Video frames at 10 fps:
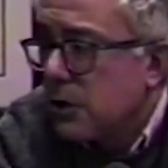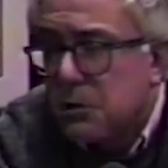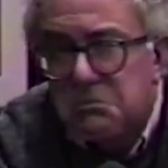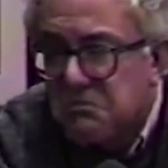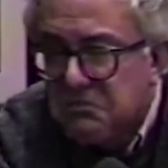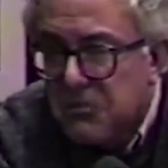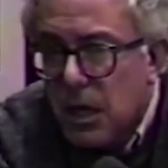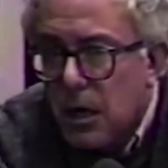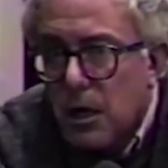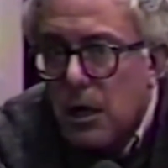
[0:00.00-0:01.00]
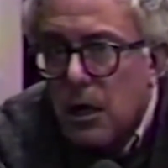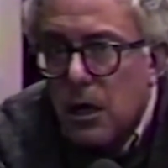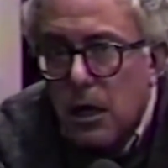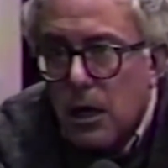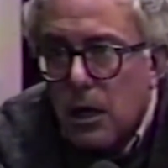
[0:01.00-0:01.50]
earlier.
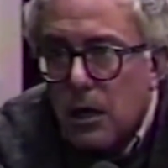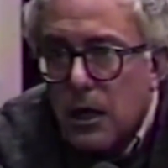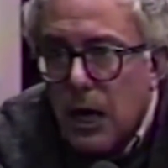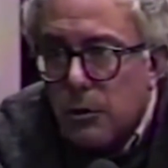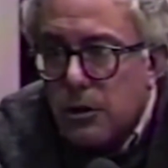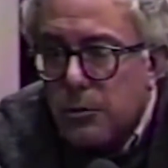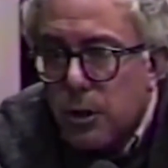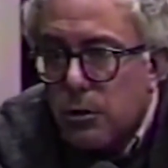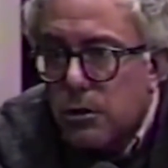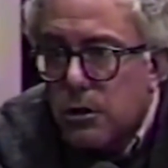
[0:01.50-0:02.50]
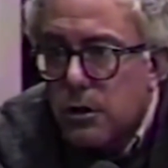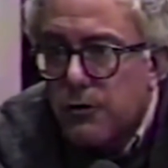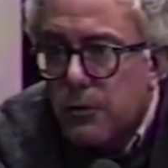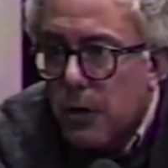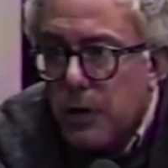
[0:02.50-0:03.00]
That was opposed,
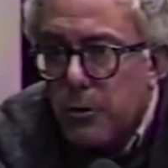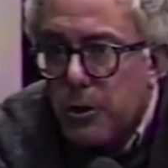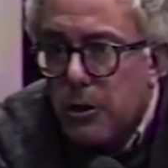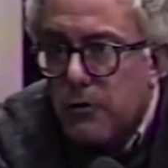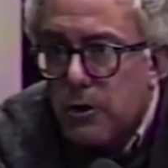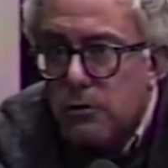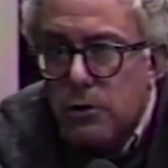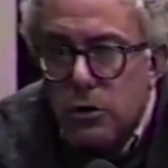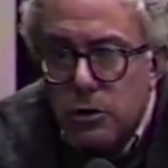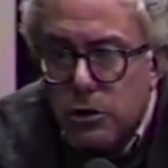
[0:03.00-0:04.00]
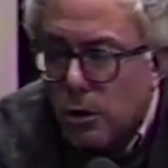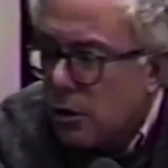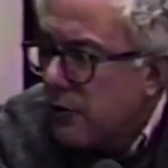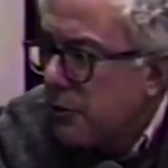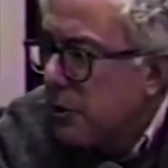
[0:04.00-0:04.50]
from my point of view,
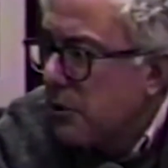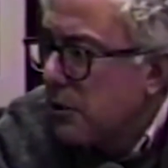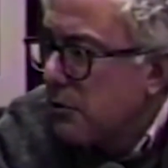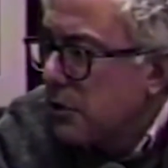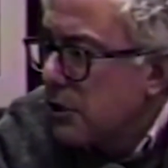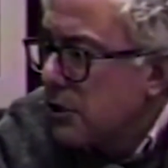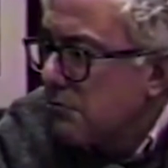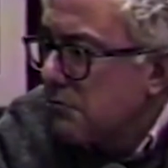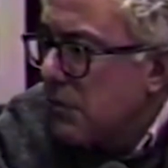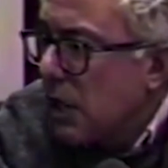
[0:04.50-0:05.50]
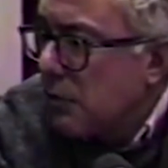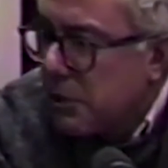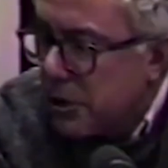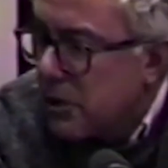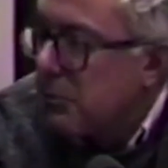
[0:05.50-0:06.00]
solely for political reasons. Our
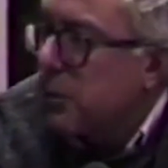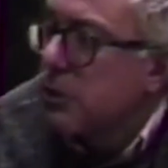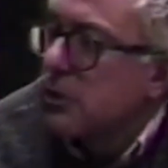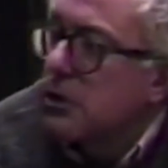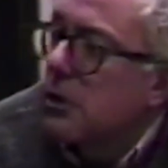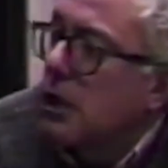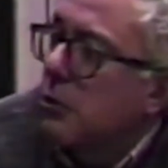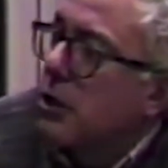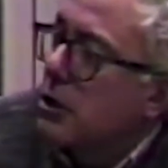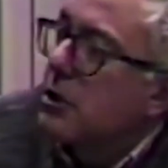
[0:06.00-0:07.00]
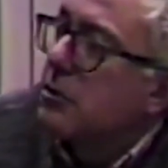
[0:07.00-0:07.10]
political opponents did not want us